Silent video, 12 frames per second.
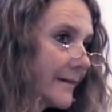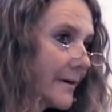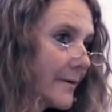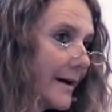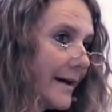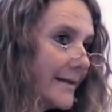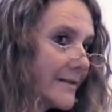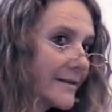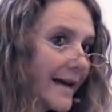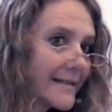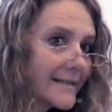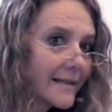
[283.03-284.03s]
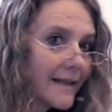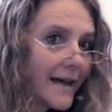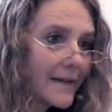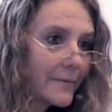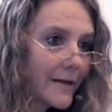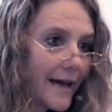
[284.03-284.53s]
All right, so that's the
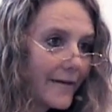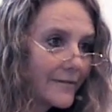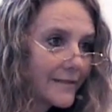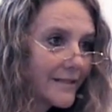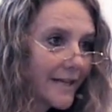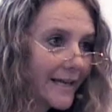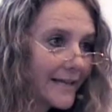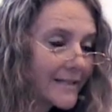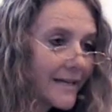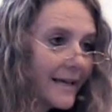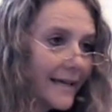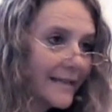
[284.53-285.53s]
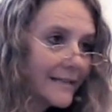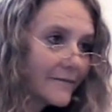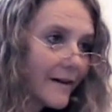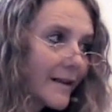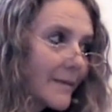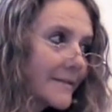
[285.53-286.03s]
line we have to change. It
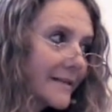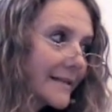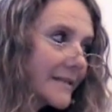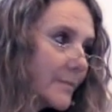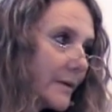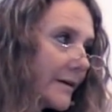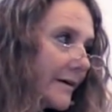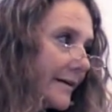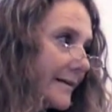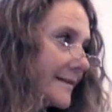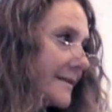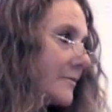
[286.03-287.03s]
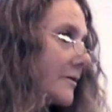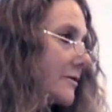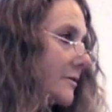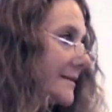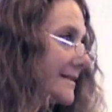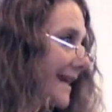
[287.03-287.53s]
develops an experience similar
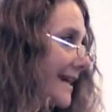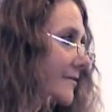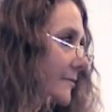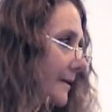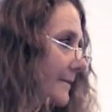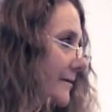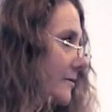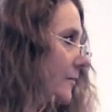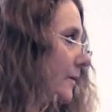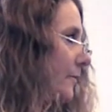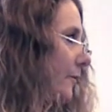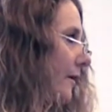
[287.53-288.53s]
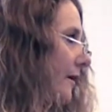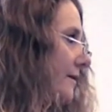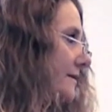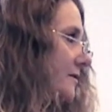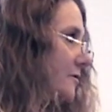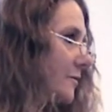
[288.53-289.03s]
to a daydream. That's why people call
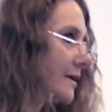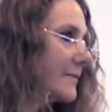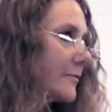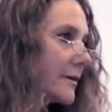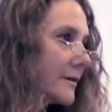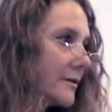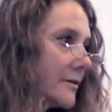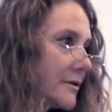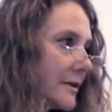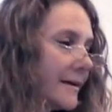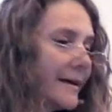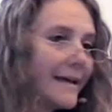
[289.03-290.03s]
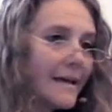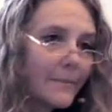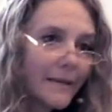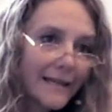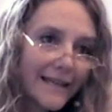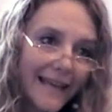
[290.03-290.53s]
this a dream or an illusion.
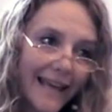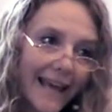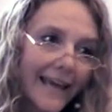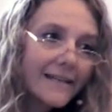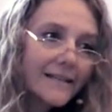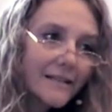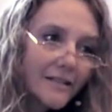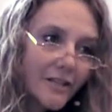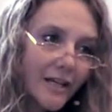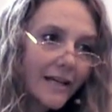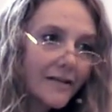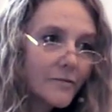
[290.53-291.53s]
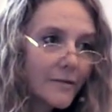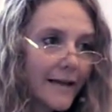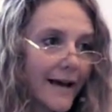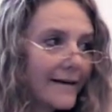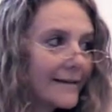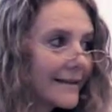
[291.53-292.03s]
But it can't change
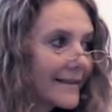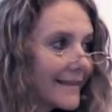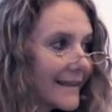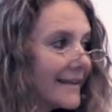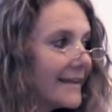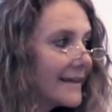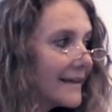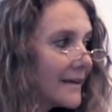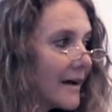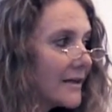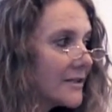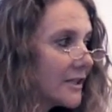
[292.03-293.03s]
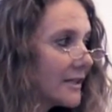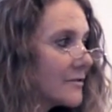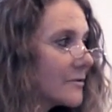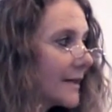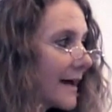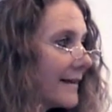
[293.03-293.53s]
reality. Thinking cannot
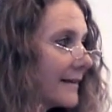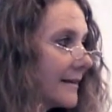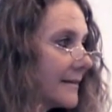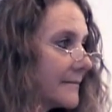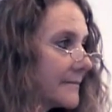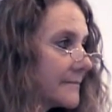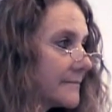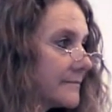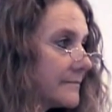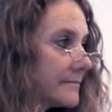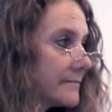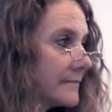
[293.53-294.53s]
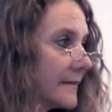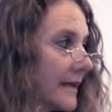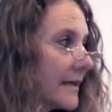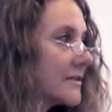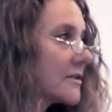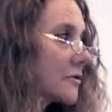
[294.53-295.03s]
change reality.
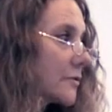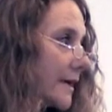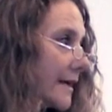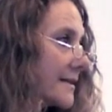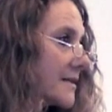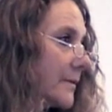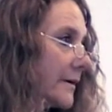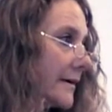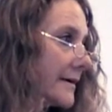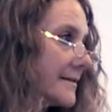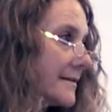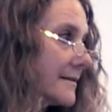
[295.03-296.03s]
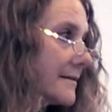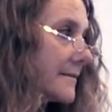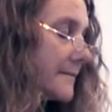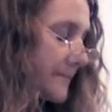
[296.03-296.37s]
It can just create experiences.